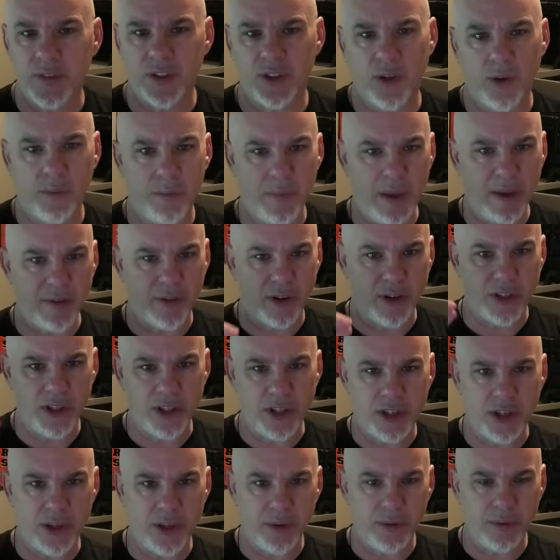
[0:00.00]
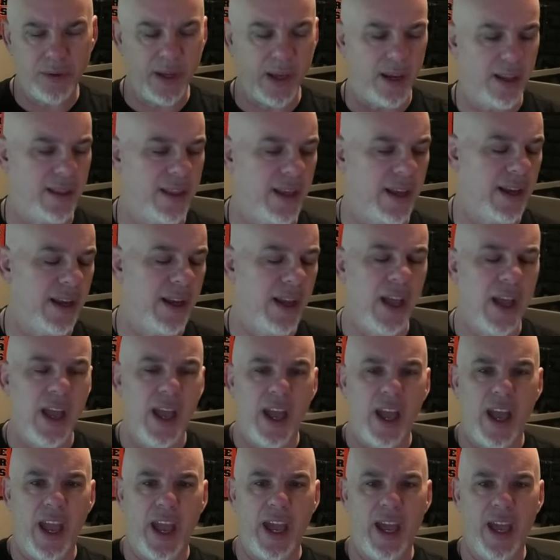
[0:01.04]
so me versus you kind of thing,
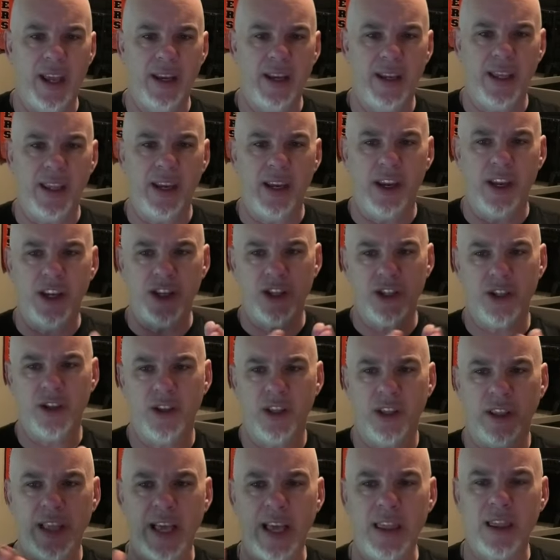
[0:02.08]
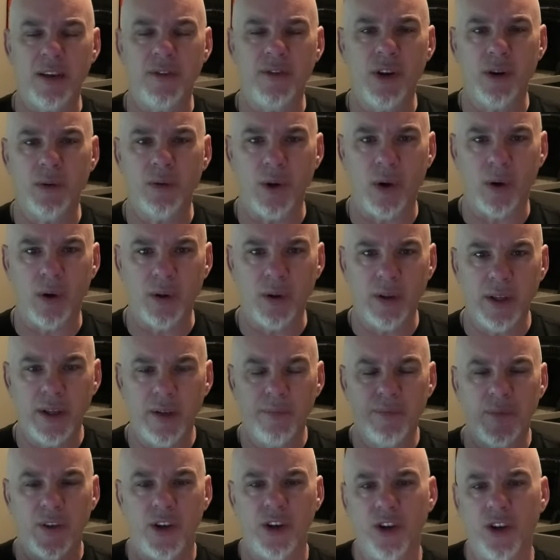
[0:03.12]
and in addition to the length of your roll,
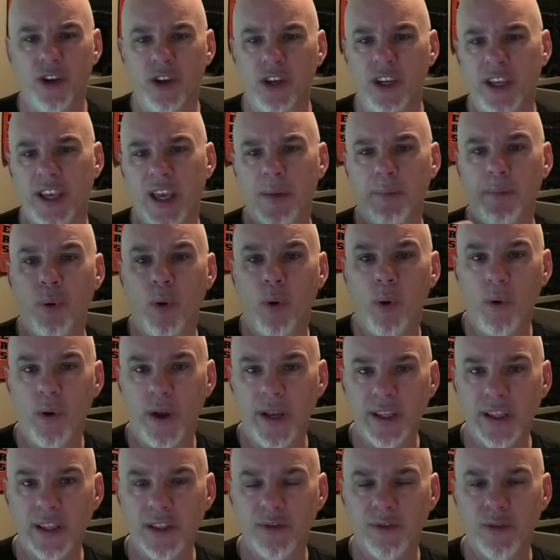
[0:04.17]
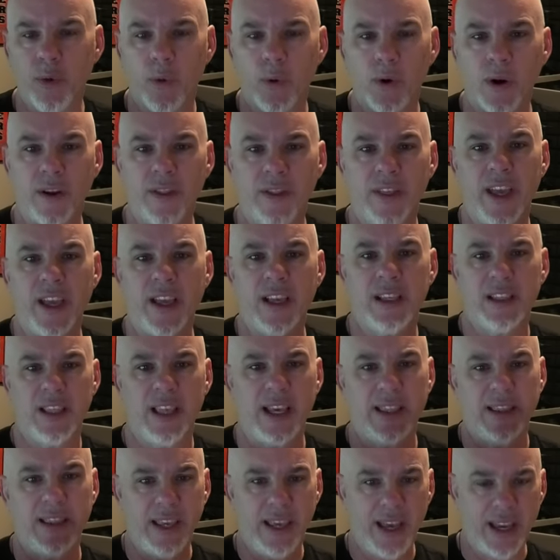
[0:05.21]
you're going to get points for things
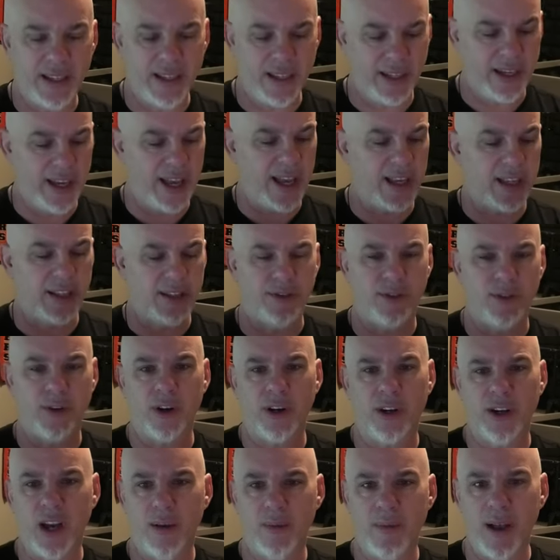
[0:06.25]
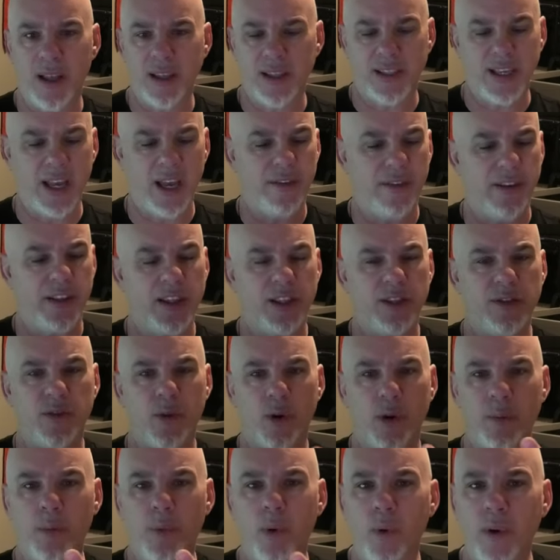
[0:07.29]
like the ATS, for come-out sevens,
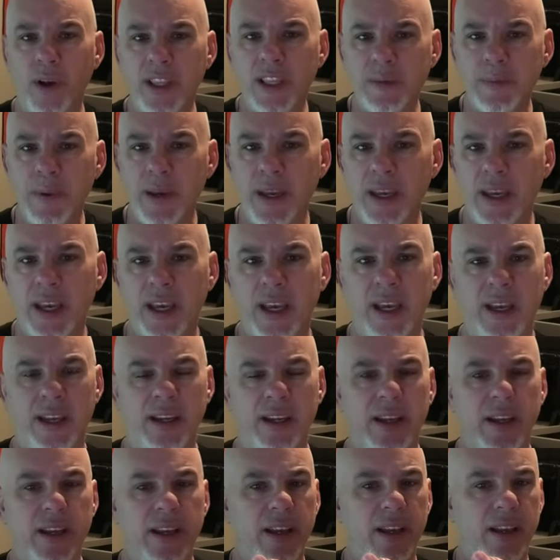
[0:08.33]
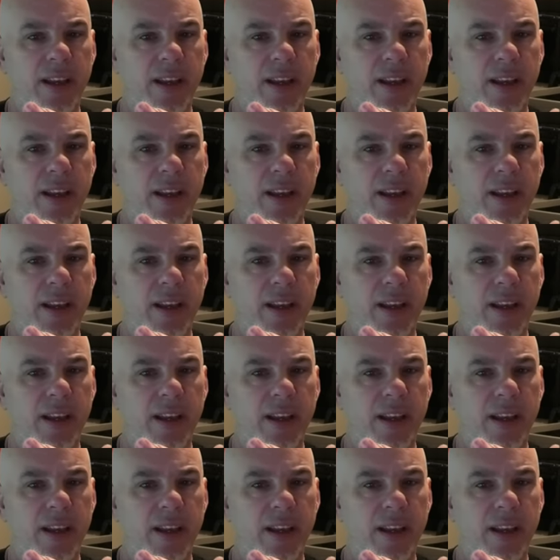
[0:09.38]
for points being hit,